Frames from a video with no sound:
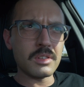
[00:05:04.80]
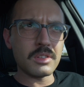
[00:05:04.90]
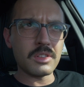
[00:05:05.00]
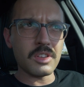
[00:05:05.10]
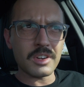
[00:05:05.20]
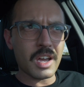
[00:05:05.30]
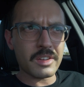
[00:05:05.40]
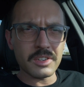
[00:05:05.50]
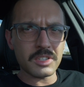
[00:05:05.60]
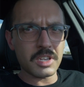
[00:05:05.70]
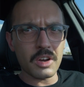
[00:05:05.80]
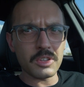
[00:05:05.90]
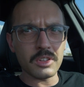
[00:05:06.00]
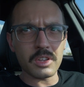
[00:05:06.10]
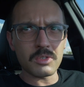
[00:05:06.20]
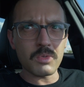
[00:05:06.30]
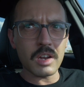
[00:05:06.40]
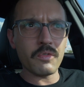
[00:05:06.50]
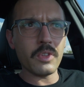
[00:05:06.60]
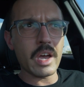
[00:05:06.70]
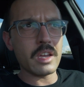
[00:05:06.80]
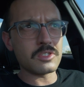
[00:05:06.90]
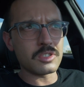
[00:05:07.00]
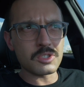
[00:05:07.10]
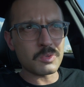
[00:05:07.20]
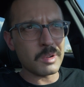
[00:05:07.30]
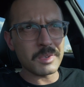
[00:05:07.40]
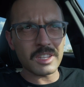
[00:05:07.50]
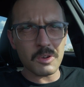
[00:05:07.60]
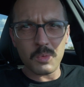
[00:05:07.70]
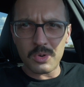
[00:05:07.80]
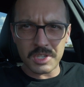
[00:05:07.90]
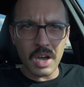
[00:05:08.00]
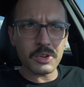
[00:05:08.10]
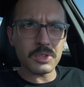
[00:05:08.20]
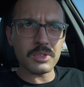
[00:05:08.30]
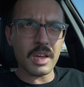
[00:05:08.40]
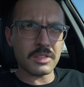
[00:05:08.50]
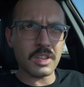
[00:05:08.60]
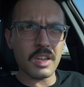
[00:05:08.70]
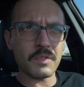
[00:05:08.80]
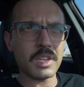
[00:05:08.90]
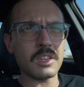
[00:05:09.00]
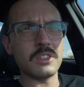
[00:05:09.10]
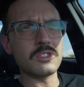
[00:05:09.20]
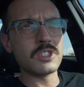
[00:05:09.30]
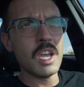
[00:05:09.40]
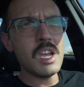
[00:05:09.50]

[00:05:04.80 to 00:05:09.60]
they're not going to tell you like red flags. There's women that won't tell you that they have kids.